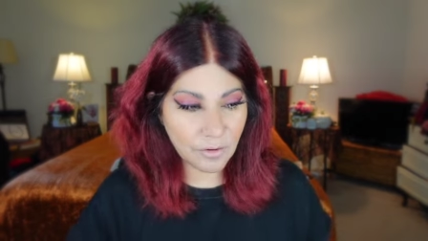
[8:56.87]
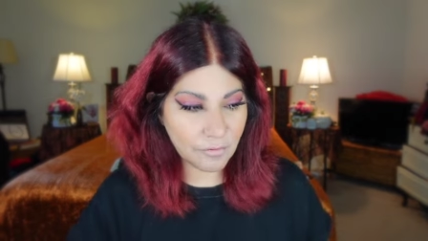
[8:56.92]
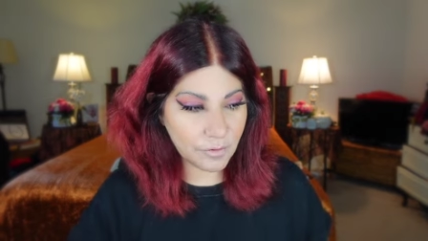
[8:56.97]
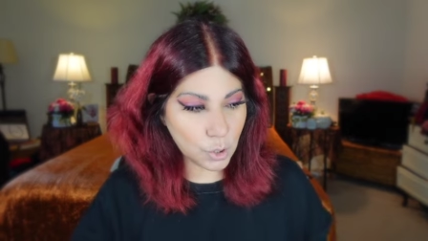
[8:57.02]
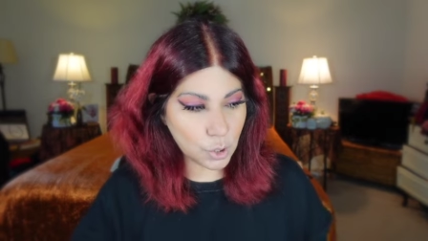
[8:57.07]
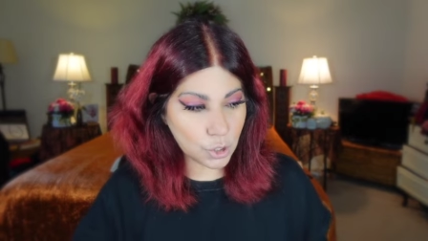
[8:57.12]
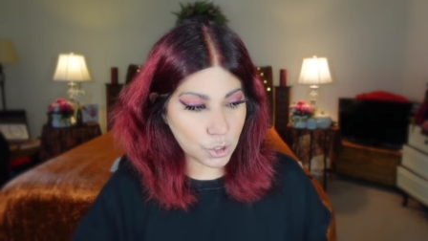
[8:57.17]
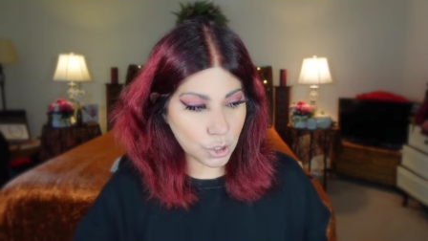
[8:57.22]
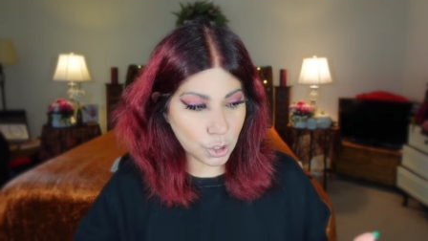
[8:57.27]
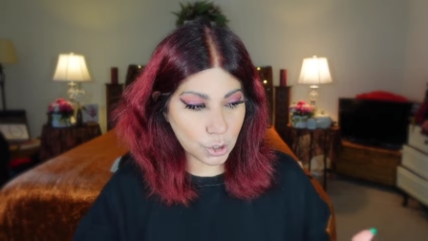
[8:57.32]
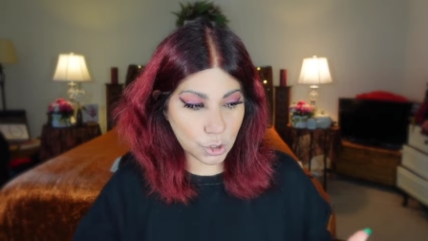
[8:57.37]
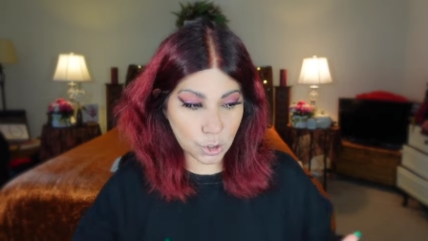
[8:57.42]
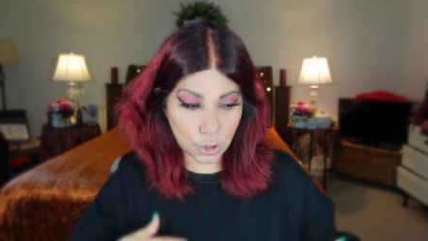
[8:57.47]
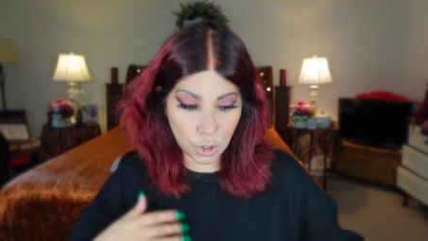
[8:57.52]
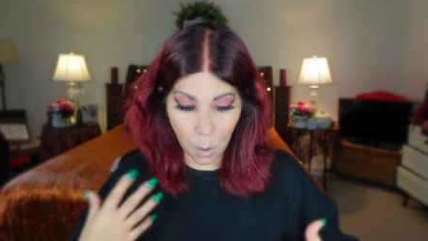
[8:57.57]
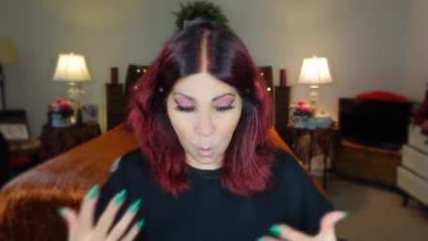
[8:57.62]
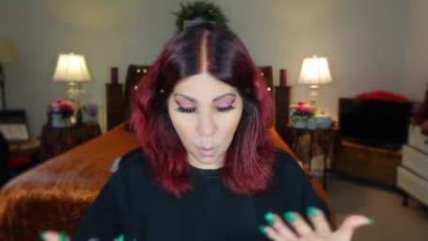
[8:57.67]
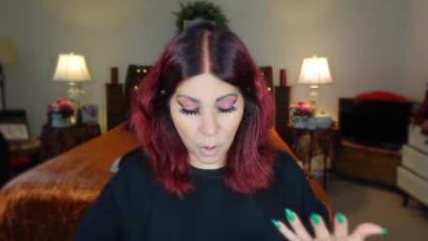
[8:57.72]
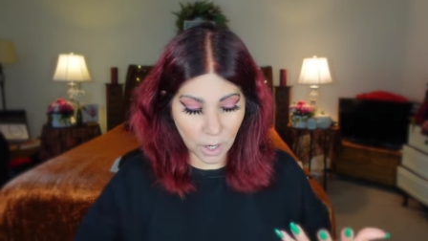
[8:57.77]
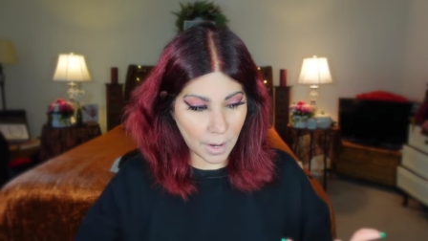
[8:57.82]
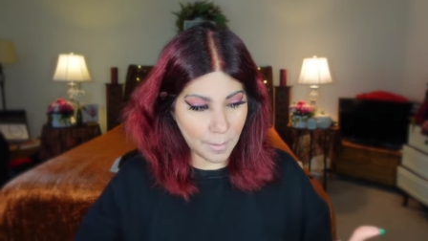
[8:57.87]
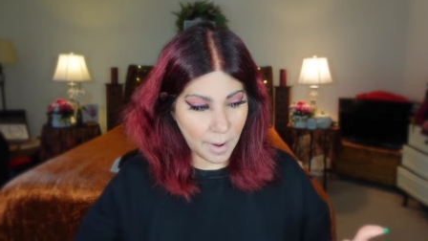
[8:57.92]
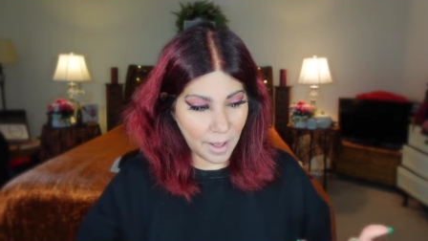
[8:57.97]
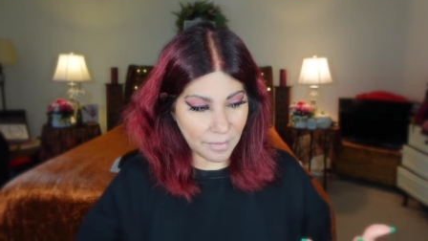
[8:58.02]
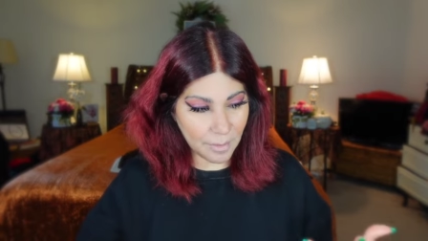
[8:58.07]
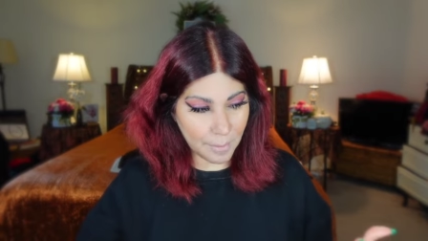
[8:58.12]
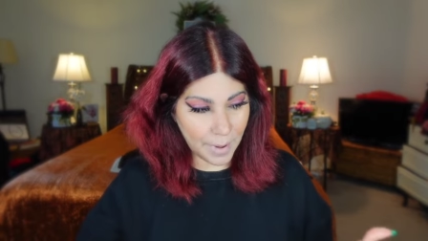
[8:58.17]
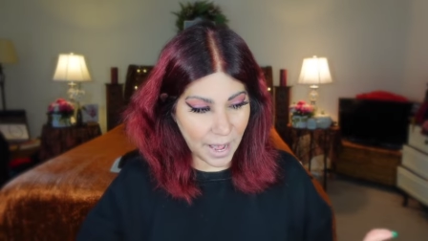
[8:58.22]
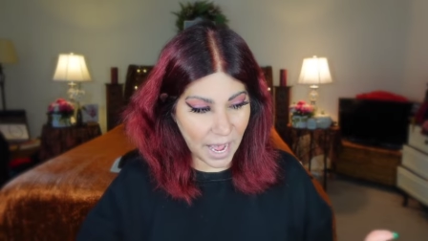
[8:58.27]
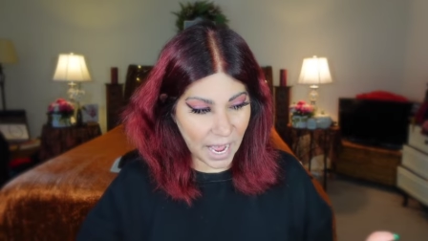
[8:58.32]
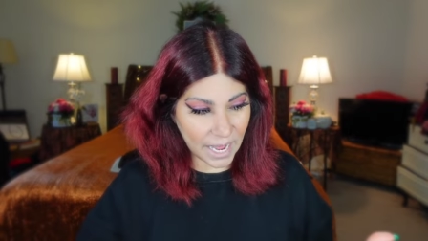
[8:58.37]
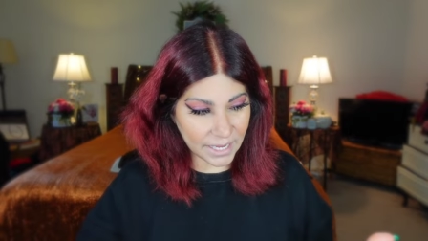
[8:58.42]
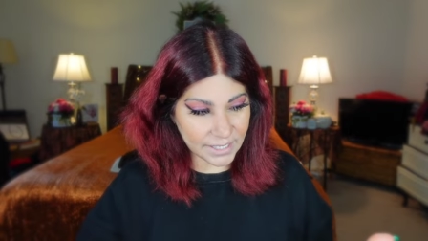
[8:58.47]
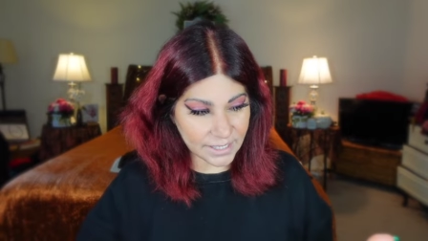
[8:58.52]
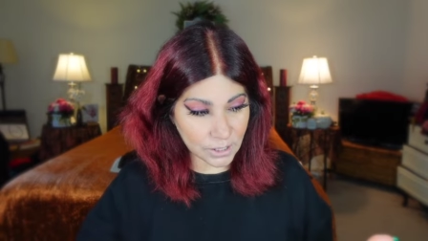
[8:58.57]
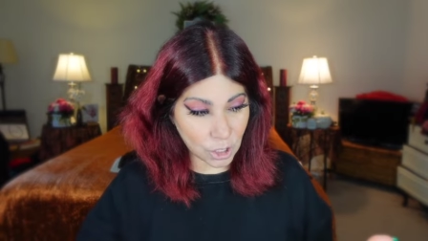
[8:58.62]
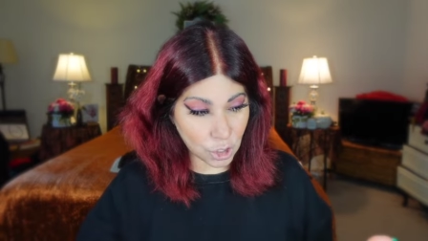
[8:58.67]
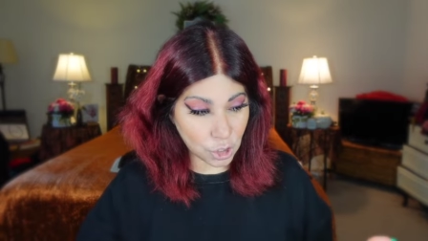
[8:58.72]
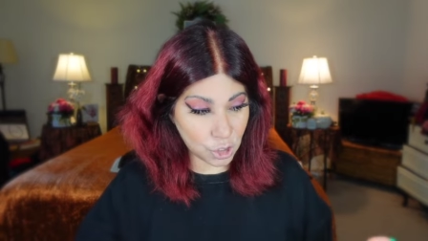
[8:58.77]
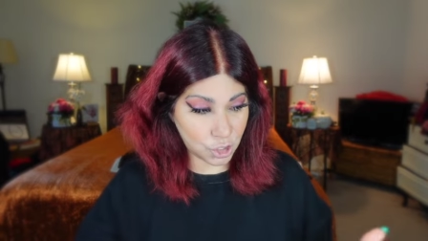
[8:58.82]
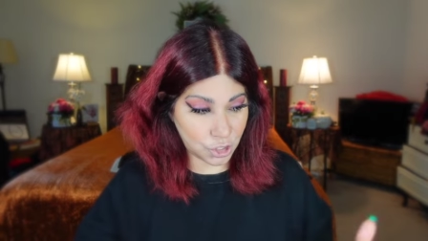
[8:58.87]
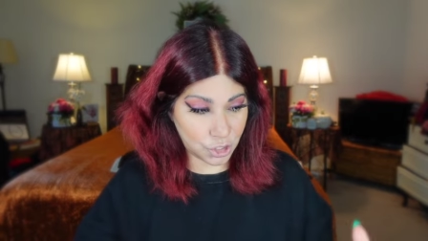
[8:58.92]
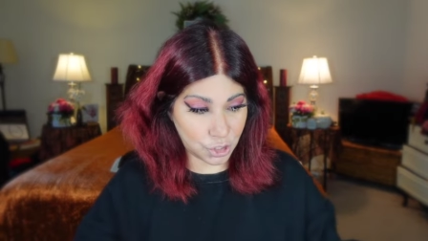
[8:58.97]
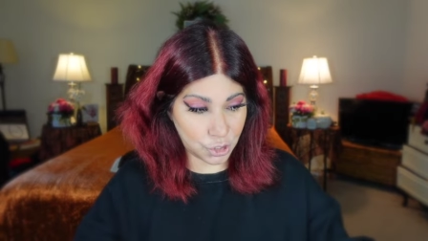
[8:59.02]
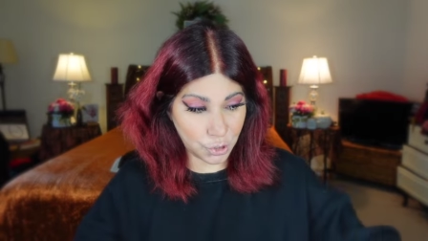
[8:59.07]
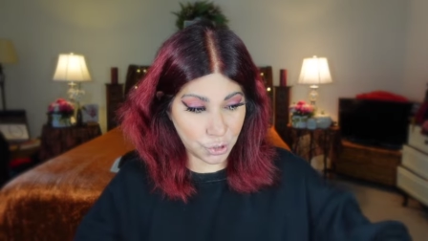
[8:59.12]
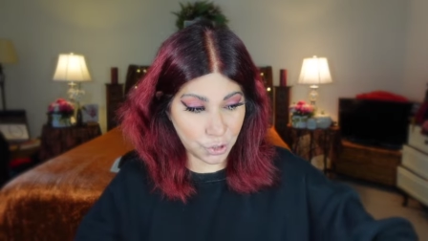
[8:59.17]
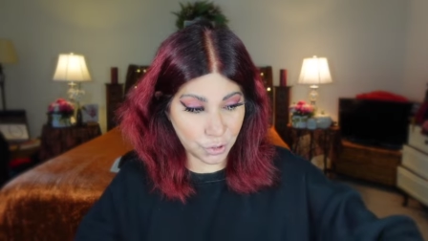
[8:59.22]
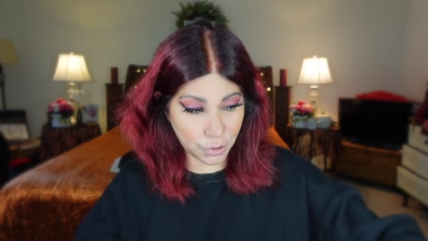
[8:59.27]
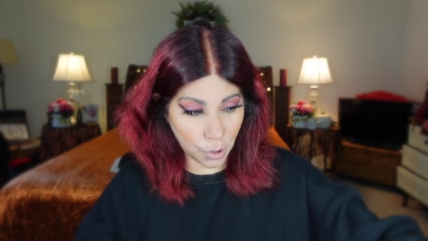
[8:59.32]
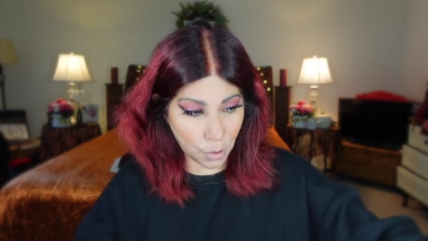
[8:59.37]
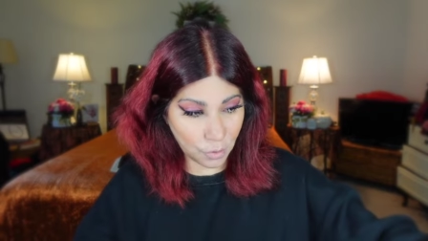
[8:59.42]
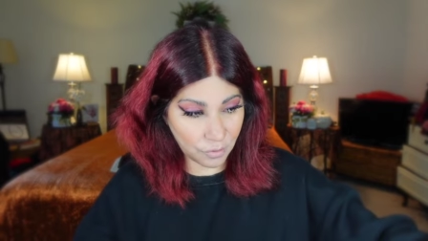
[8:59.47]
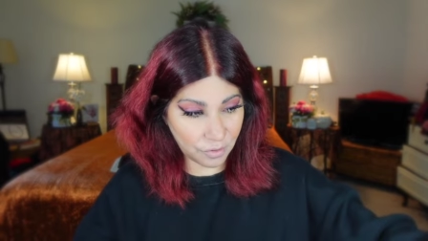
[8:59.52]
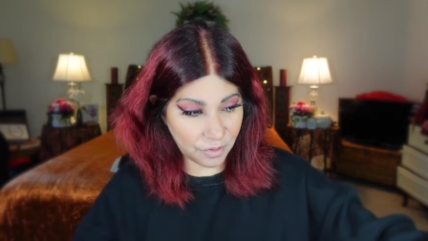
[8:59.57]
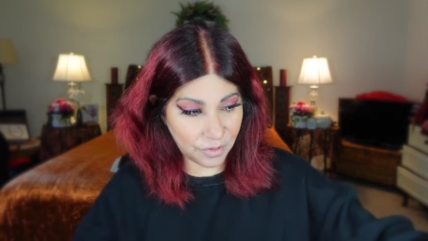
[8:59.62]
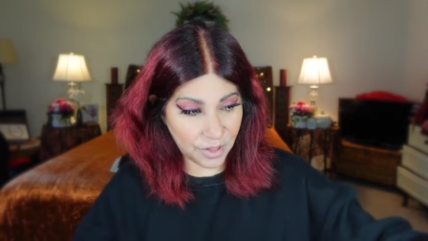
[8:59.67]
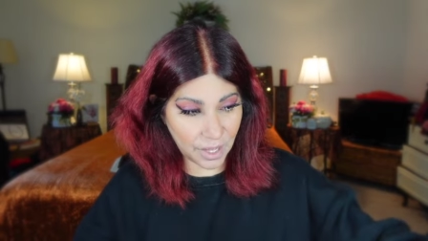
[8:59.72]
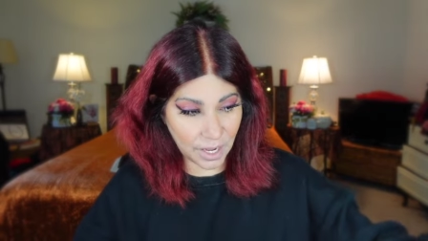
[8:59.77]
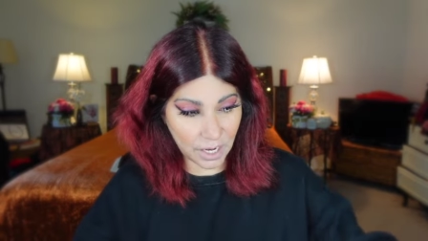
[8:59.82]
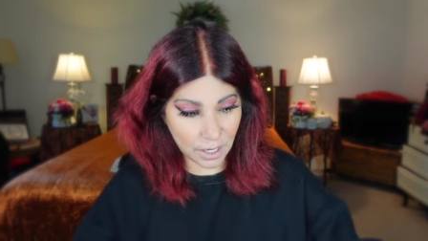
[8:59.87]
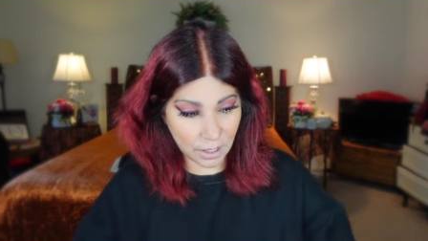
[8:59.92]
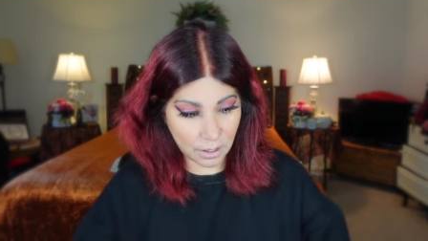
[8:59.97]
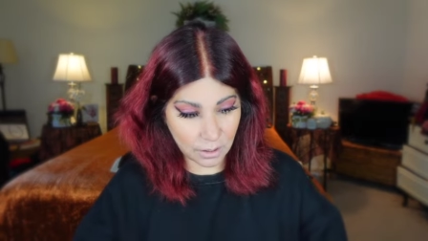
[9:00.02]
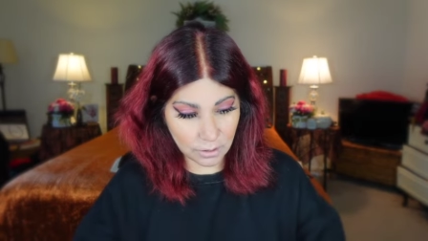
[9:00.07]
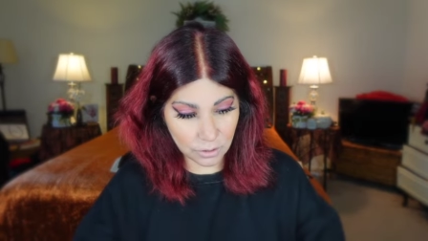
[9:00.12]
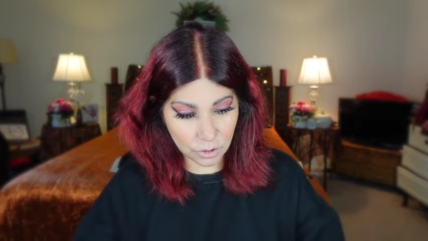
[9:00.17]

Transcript: the future, don't worry about the past. Just do your own thing